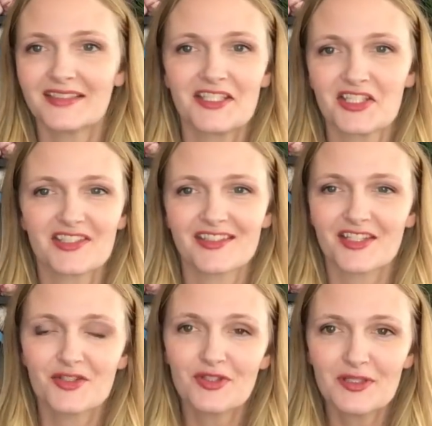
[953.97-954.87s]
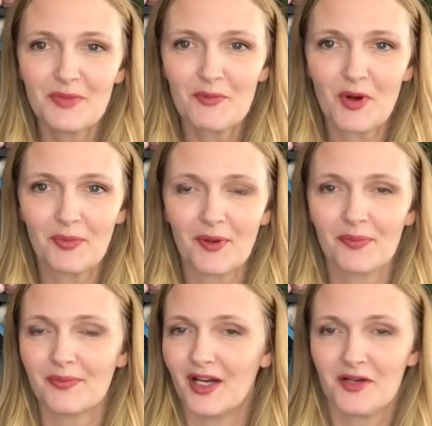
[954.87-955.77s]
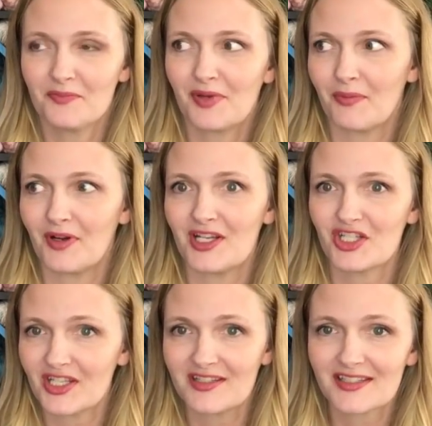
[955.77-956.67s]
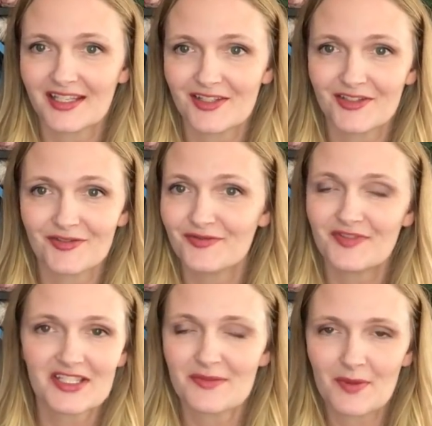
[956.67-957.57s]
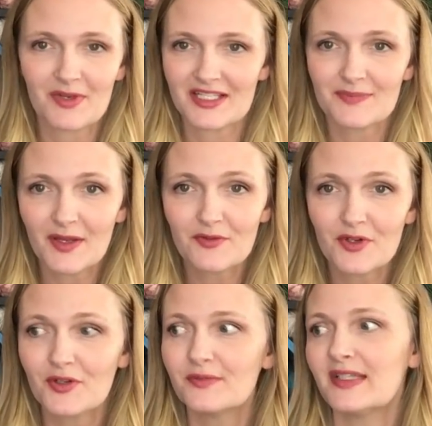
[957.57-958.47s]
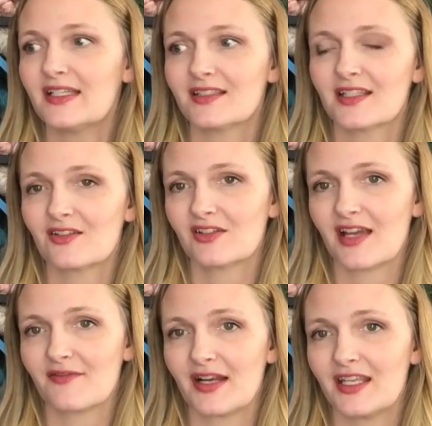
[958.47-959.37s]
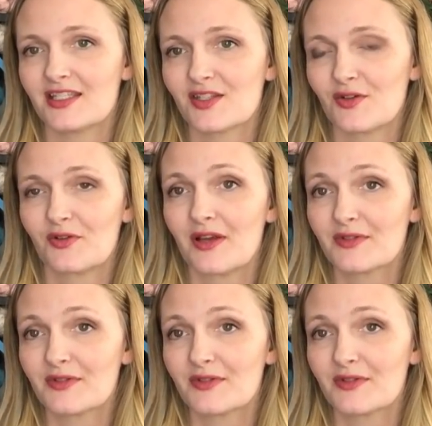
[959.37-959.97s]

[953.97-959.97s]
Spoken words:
just do a little bit more preparations. Gotta fix them up a nice bedroom and get all that ready. So that